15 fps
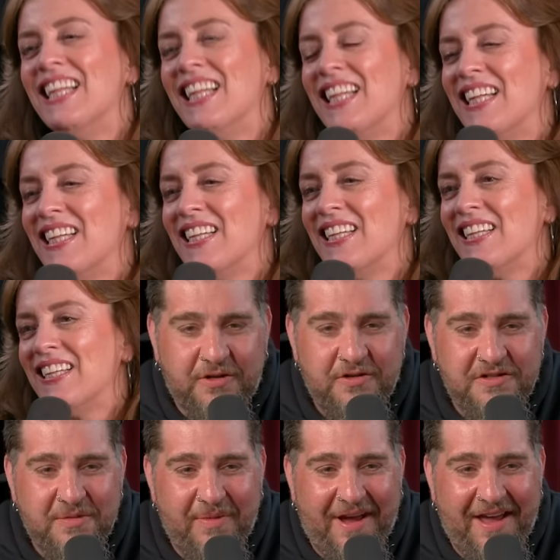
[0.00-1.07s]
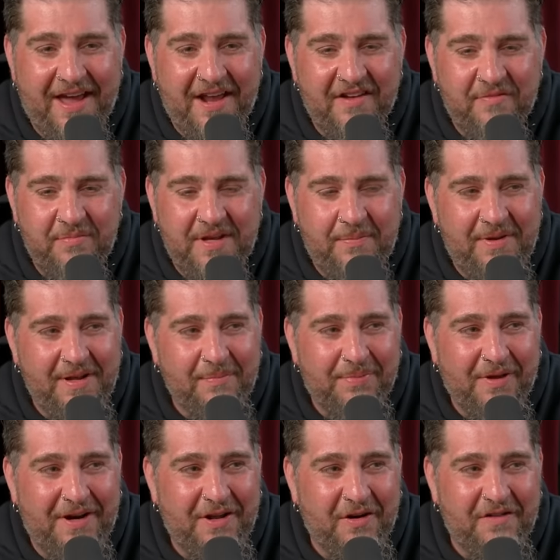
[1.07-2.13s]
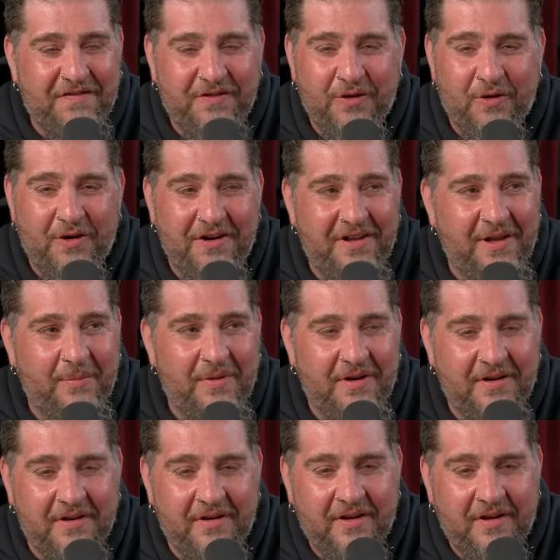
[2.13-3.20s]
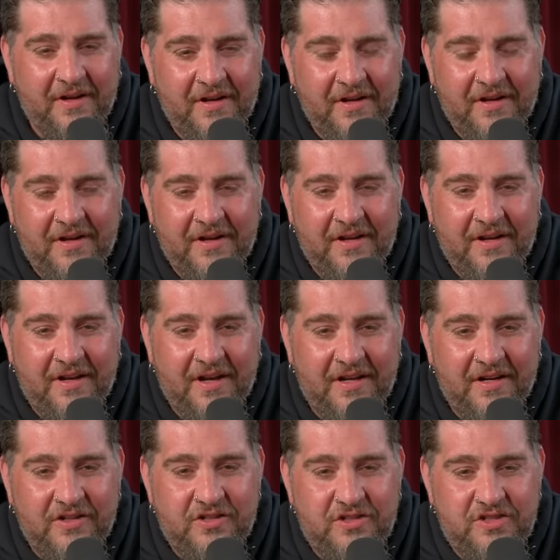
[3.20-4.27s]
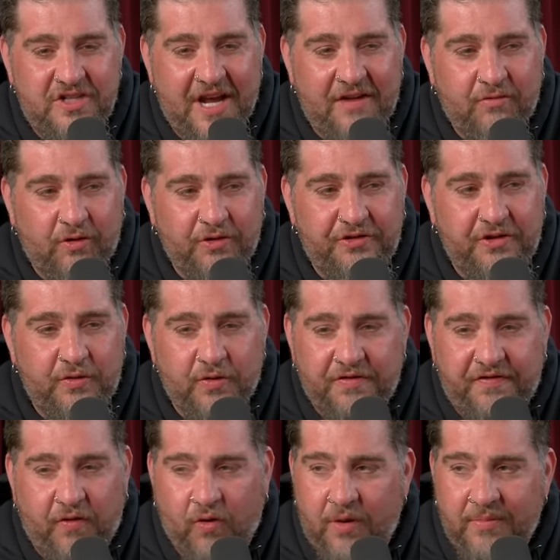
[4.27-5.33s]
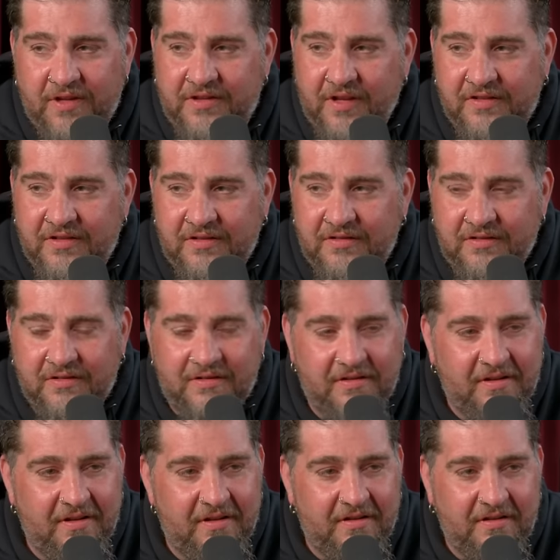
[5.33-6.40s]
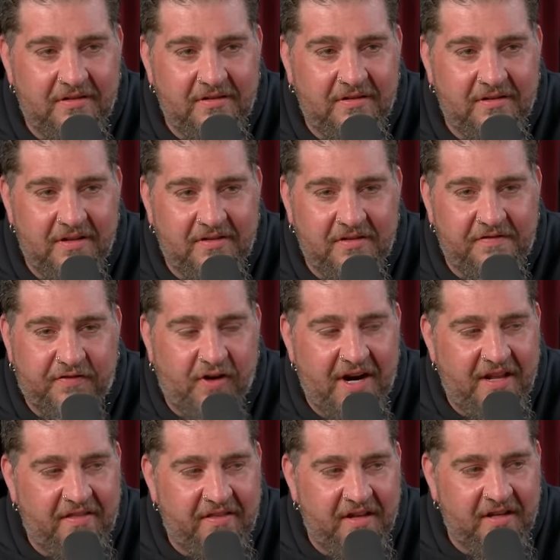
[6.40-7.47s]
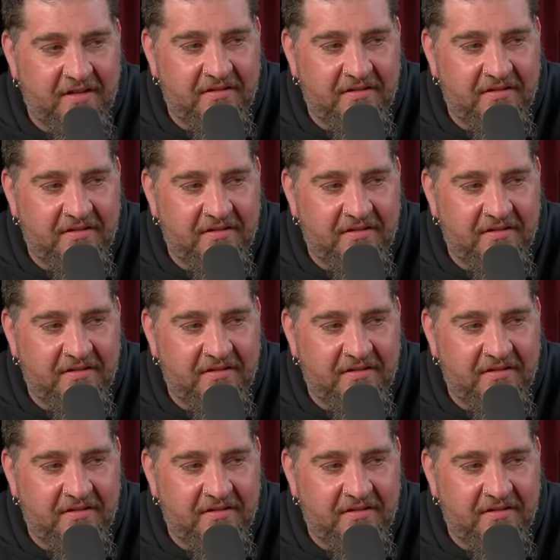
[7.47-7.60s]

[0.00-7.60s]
I see a lot of pictures in my head of me being bloody on a floor and him in a in a mm-hmm. general's uniform that doesn't uh, isn't for anything.